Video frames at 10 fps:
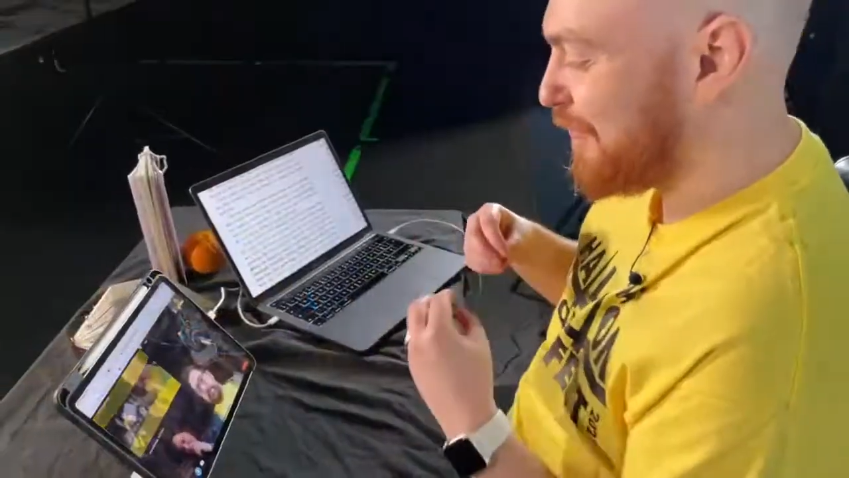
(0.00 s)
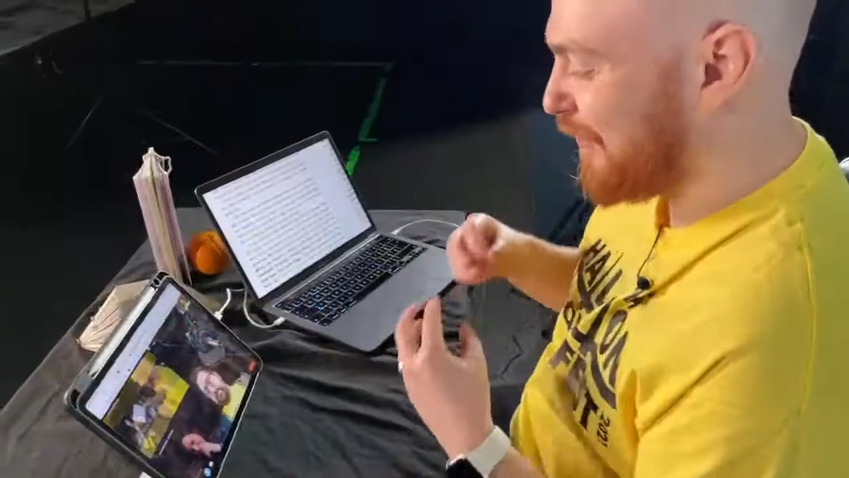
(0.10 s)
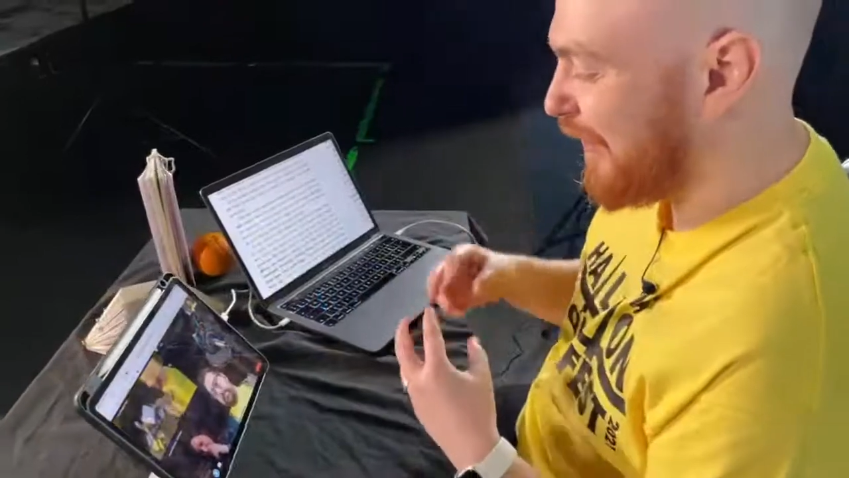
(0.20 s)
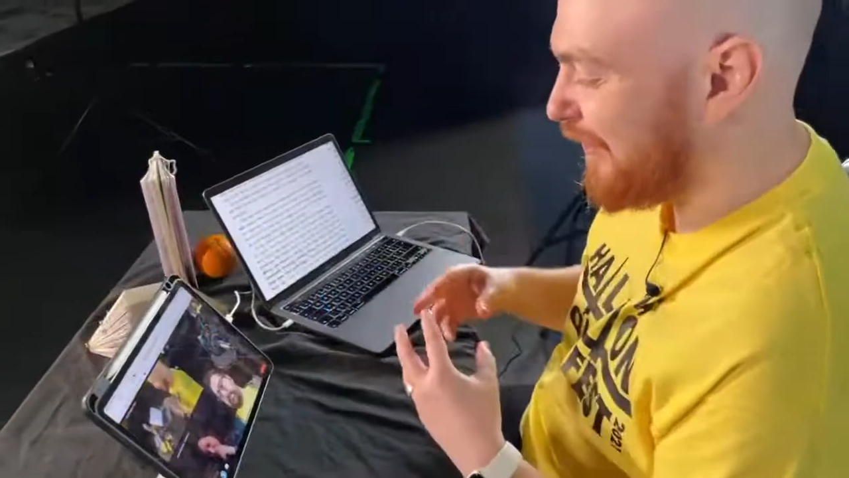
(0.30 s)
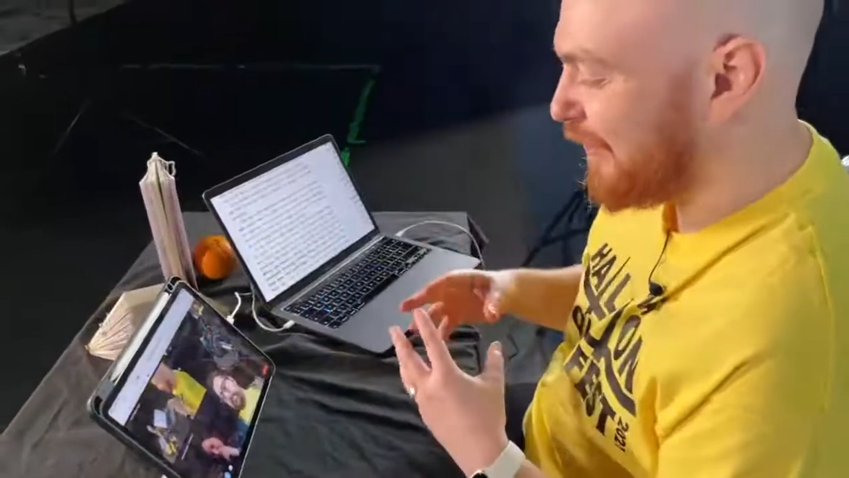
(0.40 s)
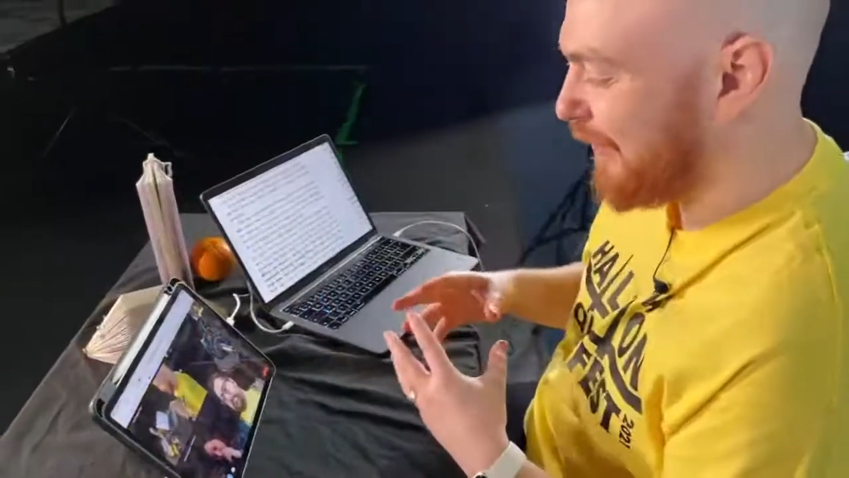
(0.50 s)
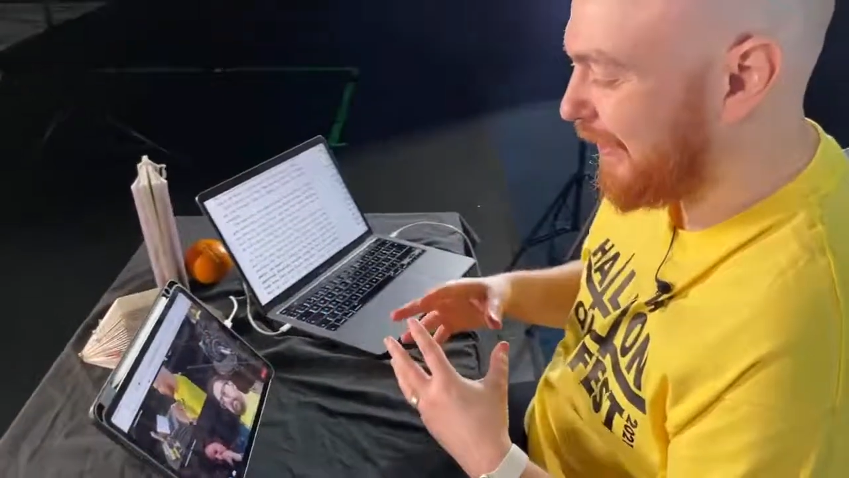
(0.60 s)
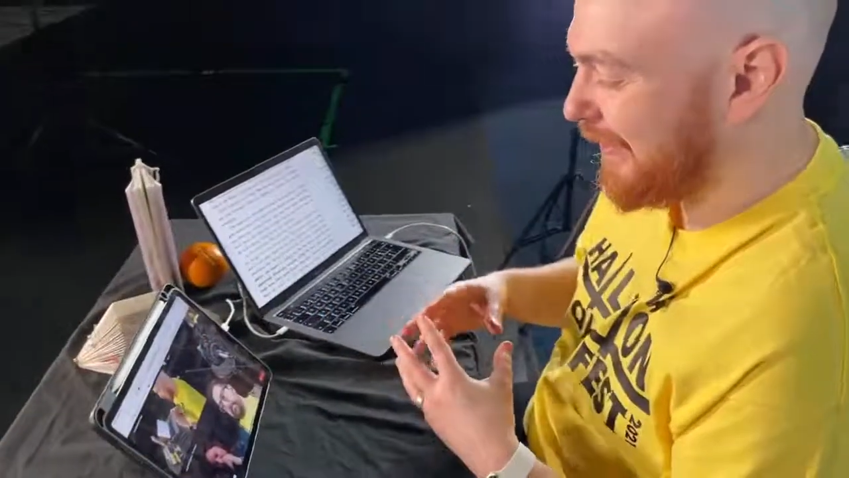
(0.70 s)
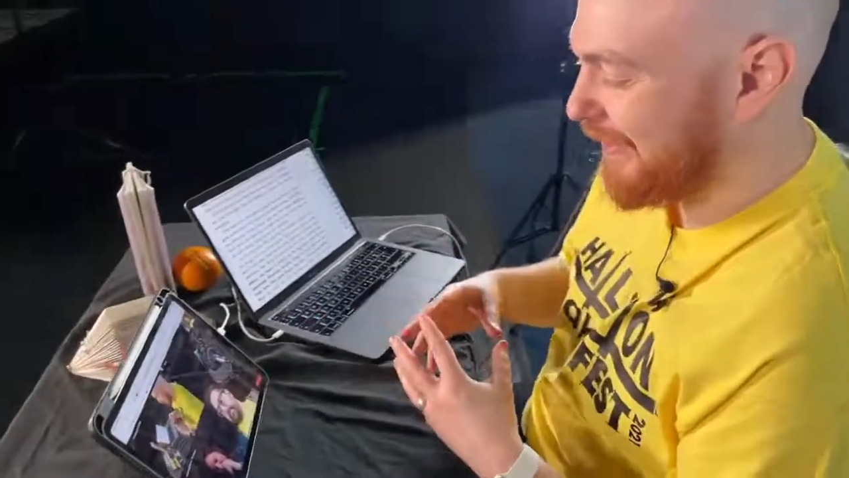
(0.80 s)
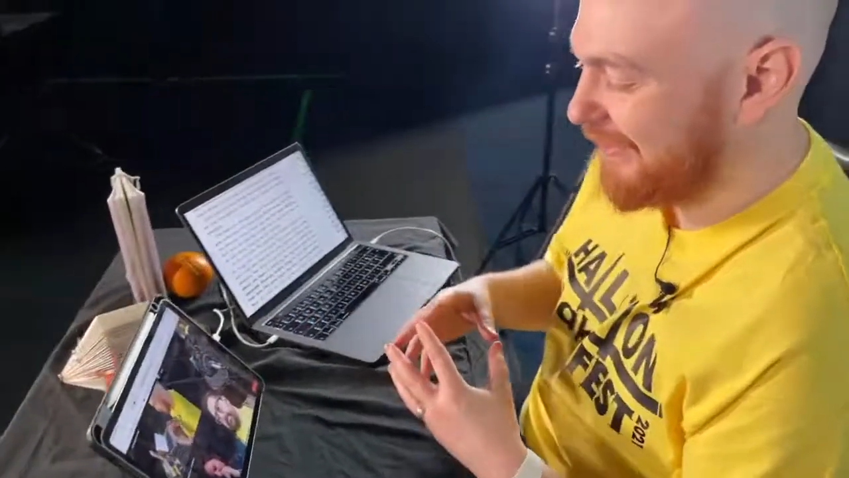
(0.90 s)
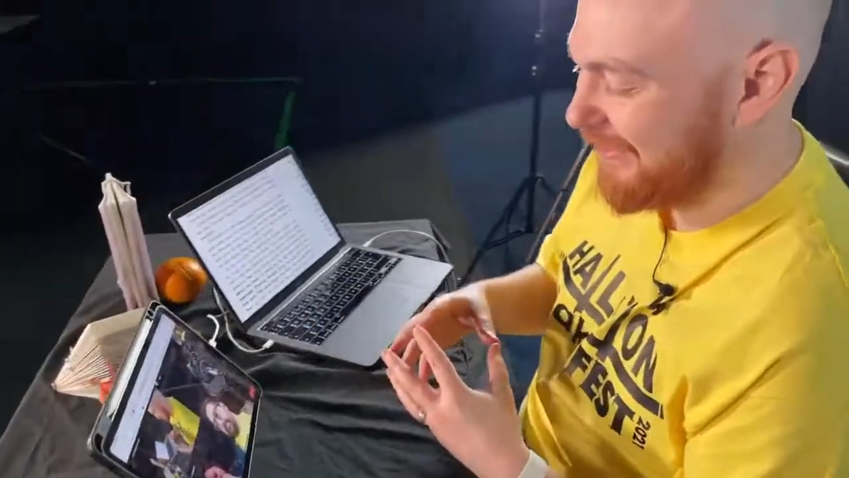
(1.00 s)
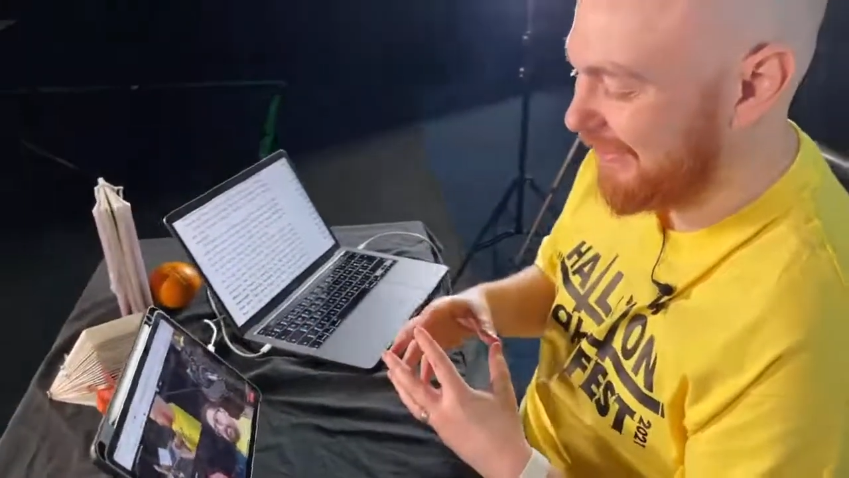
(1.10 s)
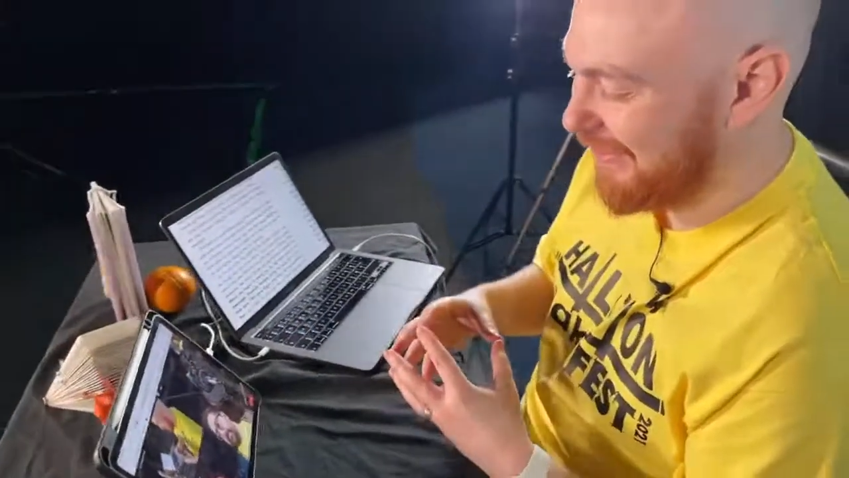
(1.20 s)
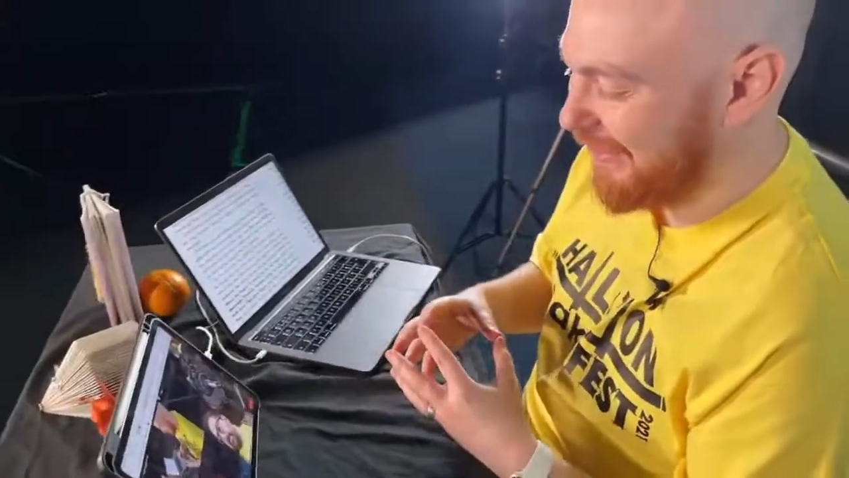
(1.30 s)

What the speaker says: written, the way that it's,